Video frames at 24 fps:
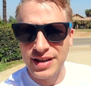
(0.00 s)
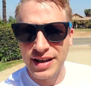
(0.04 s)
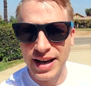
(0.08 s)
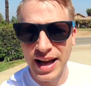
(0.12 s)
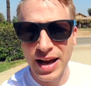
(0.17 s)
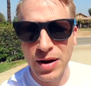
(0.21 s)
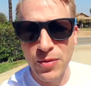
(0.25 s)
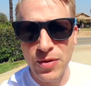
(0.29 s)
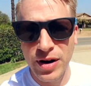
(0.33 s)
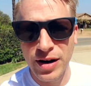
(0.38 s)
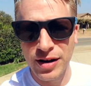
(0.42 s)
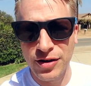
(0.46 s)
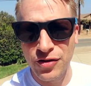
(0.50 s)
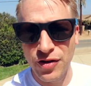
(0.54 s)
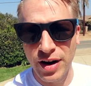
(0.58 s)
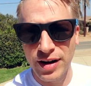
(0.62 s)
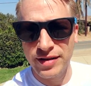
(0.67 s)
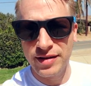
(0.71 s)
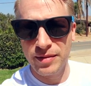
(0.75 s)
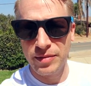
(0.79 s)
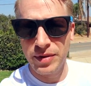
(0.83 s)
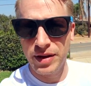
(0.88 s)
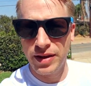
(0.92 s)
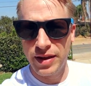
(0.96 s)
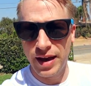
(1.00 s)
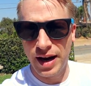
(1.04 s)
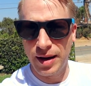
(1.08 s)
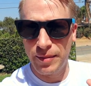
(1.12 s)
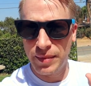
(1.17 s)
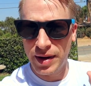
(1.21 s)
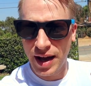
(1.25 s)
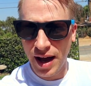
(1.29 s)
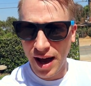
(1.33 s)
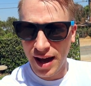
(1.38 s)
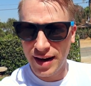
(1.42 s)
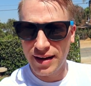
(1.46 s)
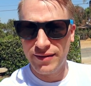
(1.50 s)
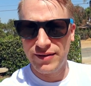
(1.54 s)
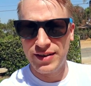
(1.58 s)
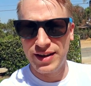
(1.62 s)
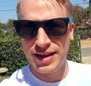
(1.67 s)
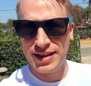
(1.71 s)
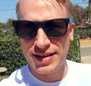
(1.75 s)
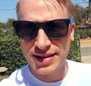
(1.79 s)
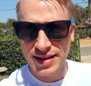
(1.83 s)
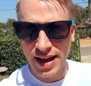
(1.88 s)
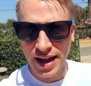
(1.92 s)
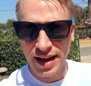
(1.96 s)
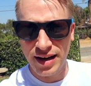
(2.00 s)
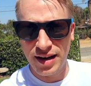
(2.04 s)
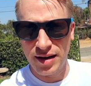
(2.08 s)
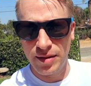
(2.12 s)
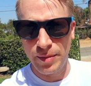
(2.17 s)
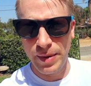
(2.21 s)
today we're going to try something that I'm kind of excited